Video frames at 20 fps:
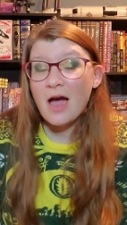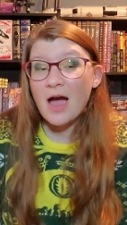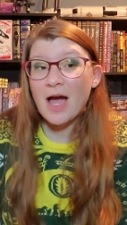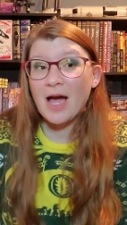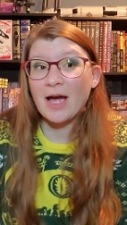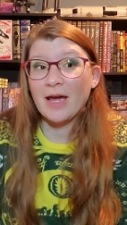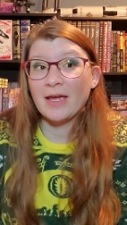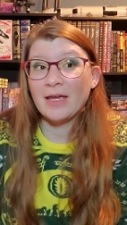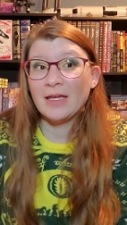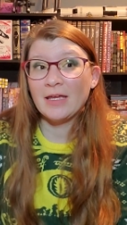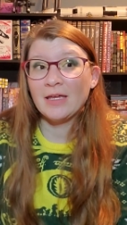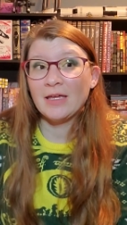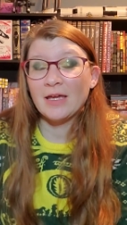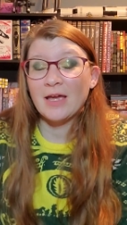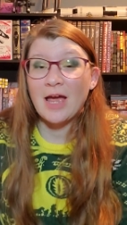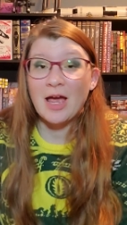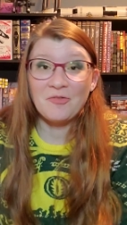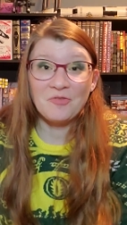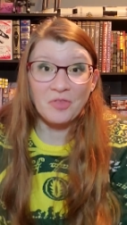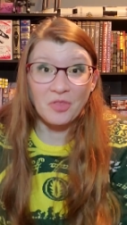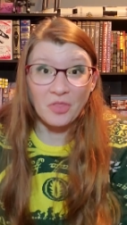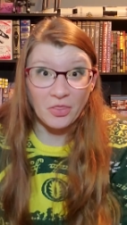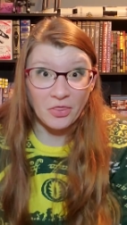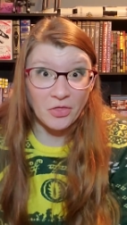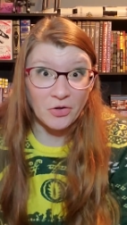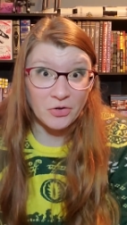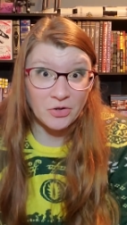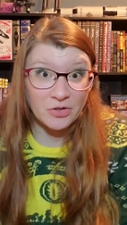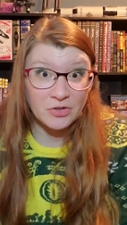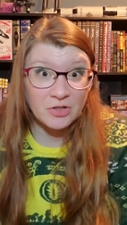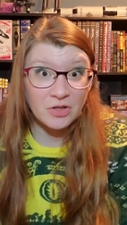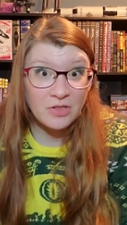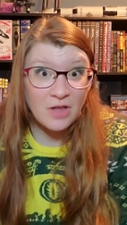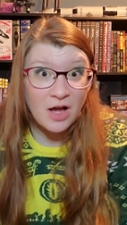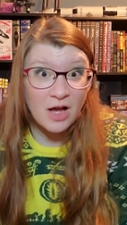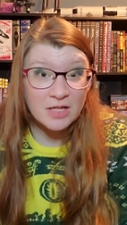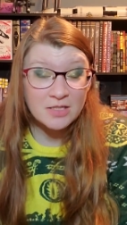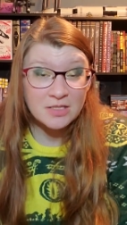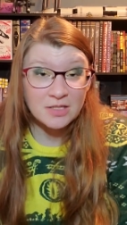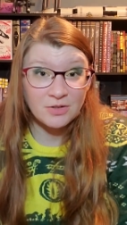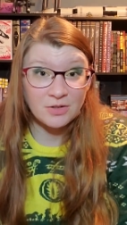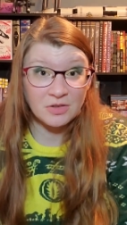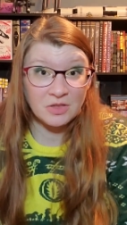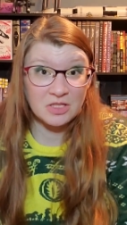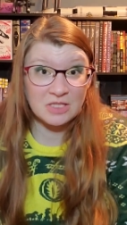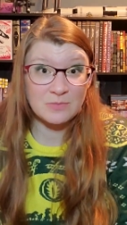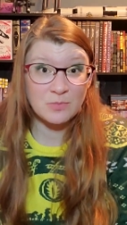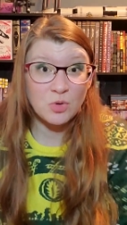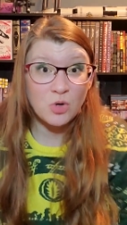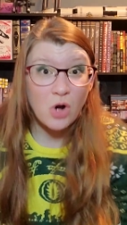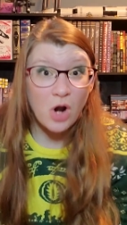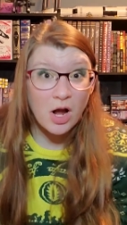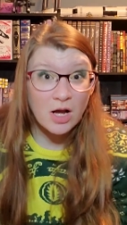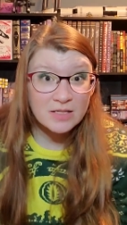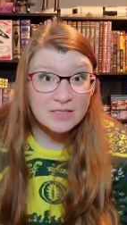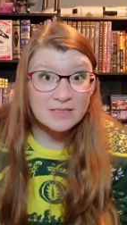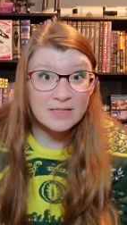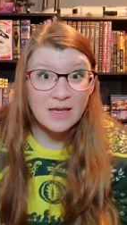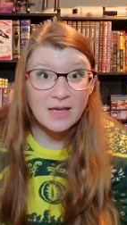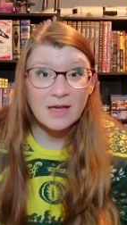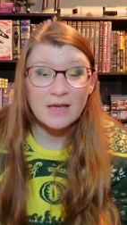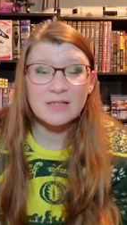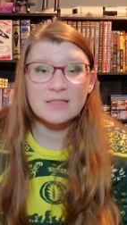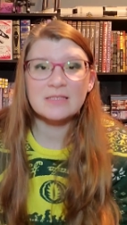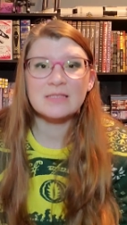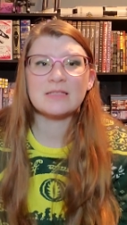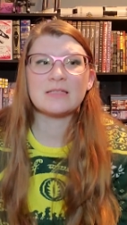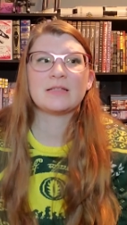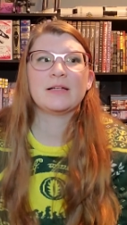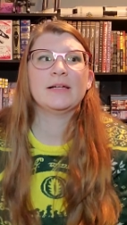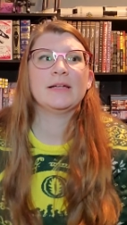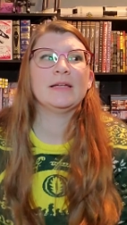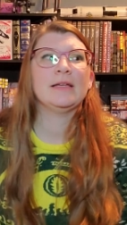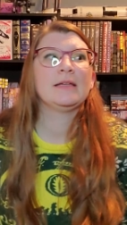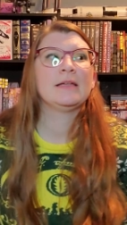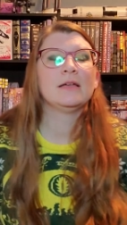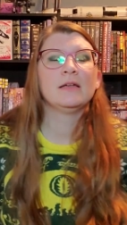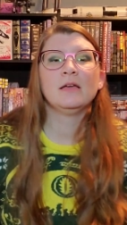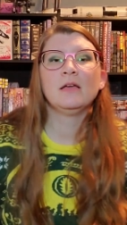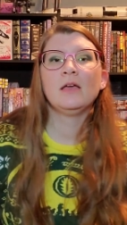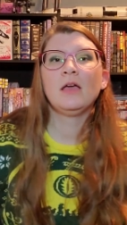I have learned a lot during this process, like